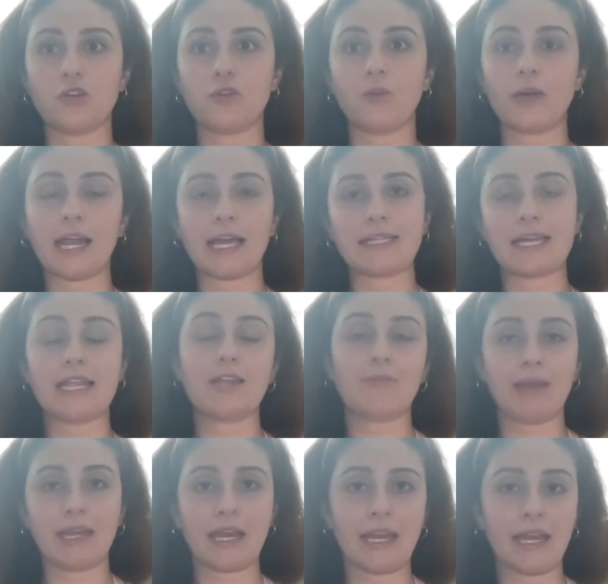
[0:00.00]
what I said in the
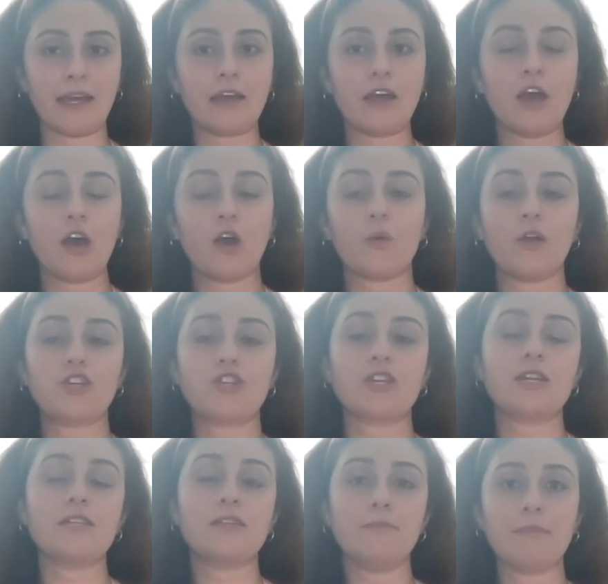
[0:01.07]
beginning, which
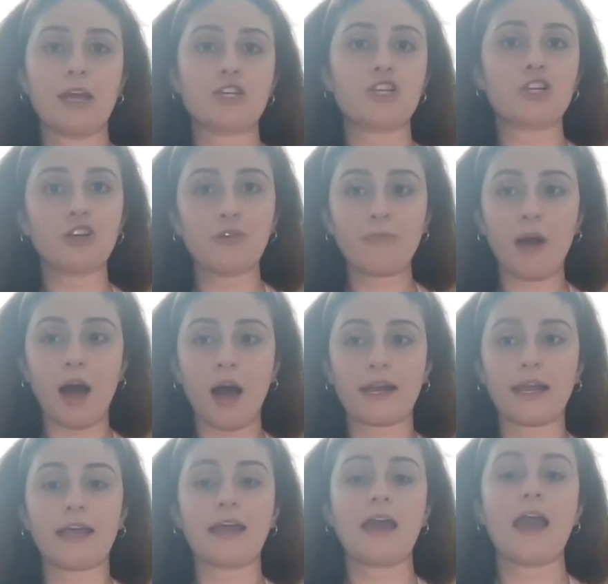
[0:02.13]
is measure your
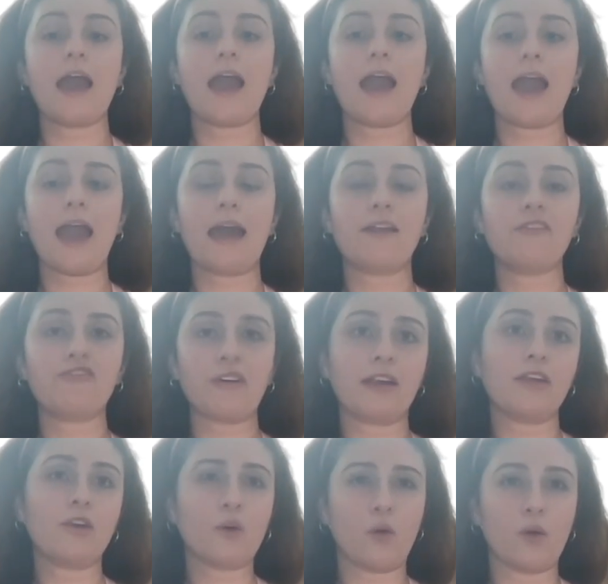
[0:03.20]
body and find
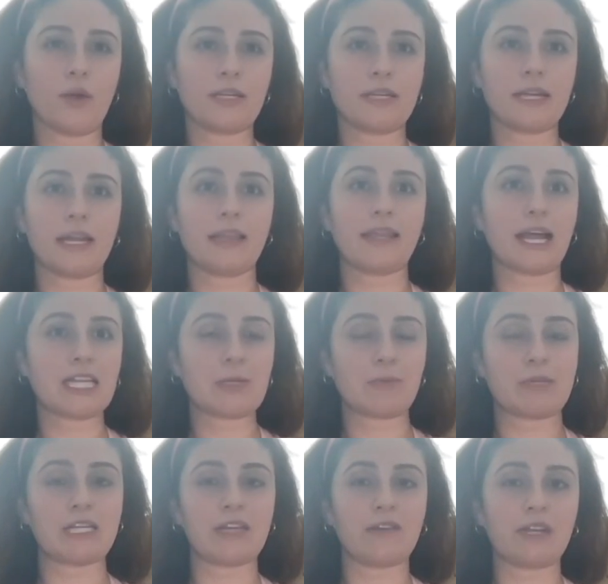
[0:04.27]
a corset that
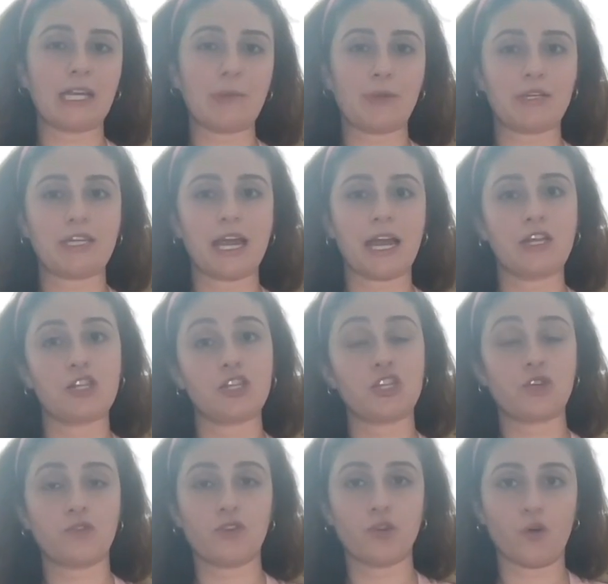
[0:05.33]
specifically pertains
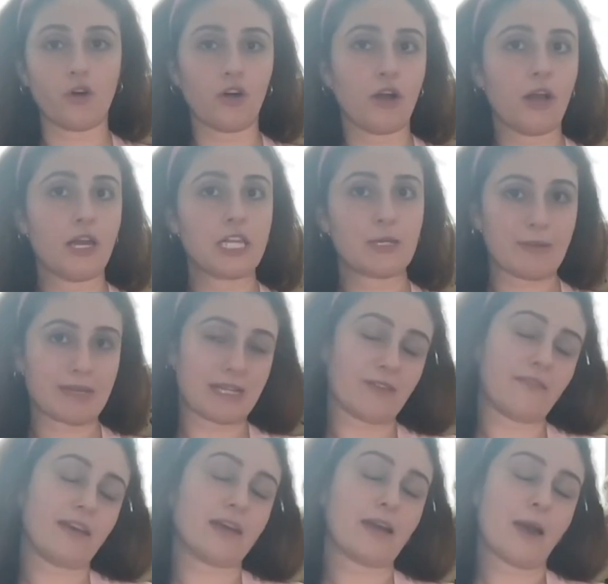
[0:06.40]
to your
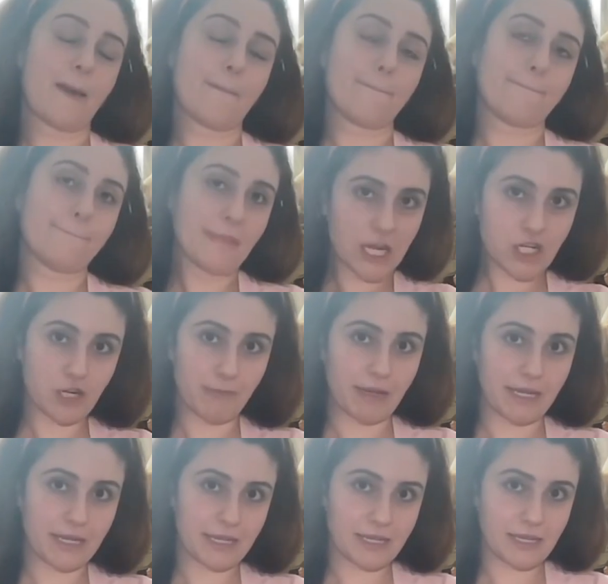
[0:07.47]
specific
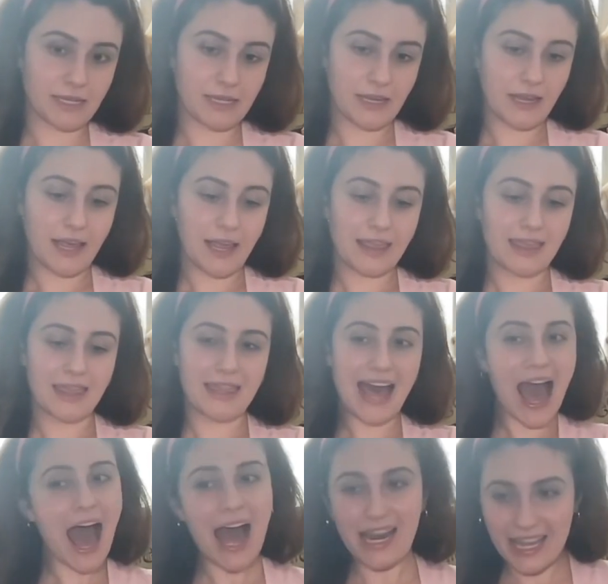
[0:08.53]
measurements.
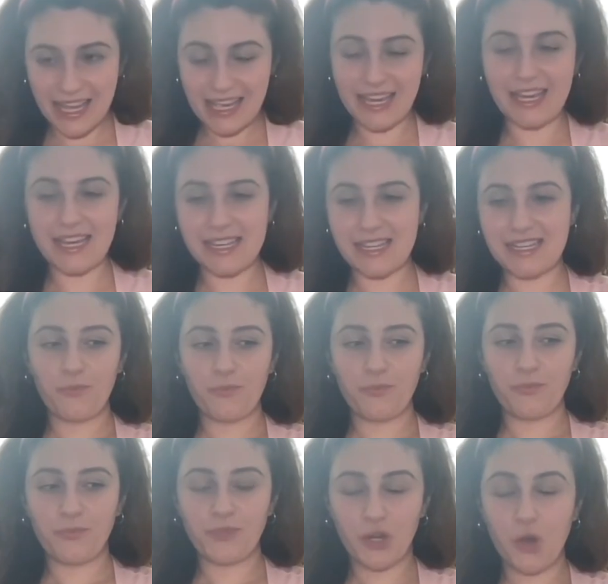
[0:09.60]
That is
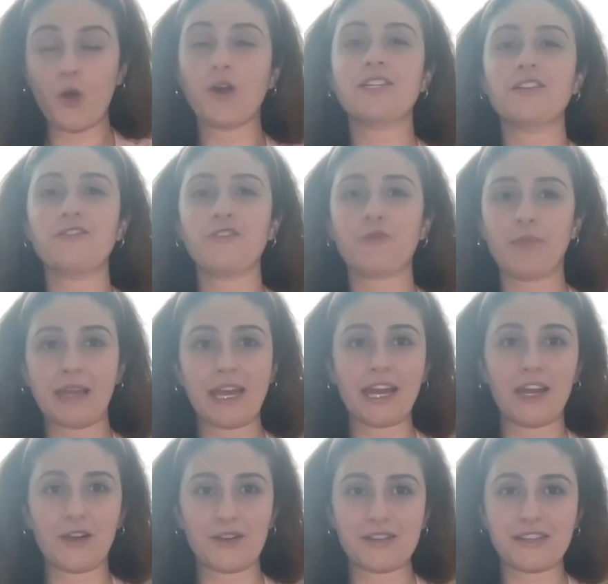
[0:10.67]
the corset for
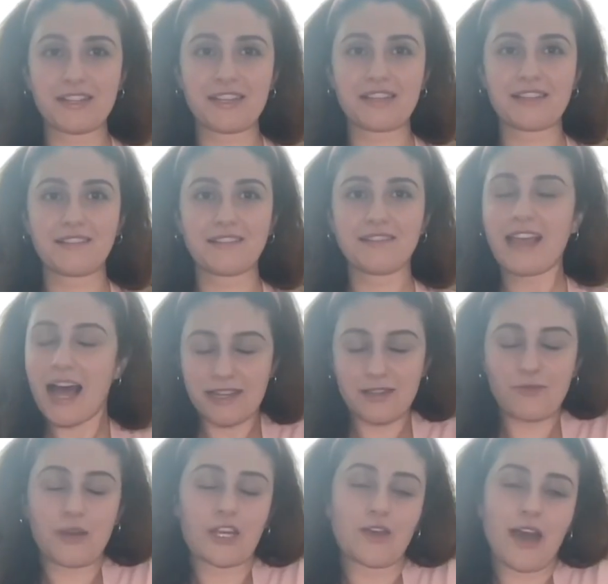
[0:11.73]
beginners. That's
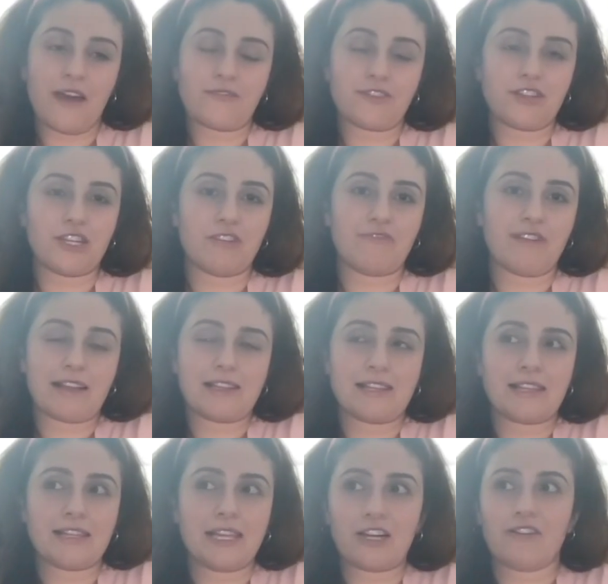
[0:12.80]
what you have to do. That's
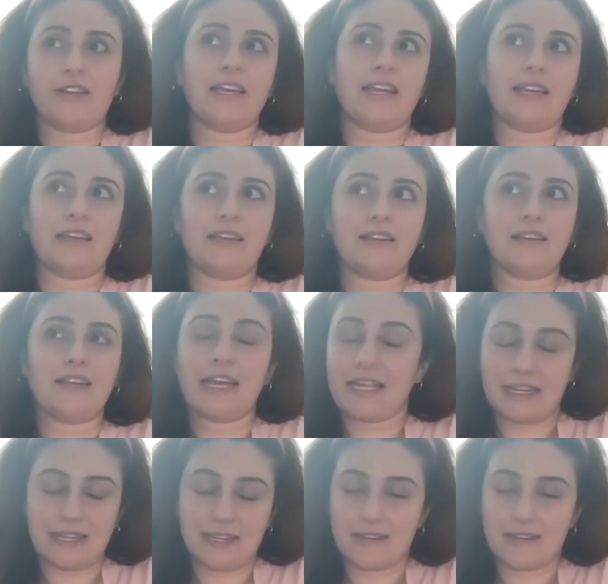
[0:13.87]
literally it.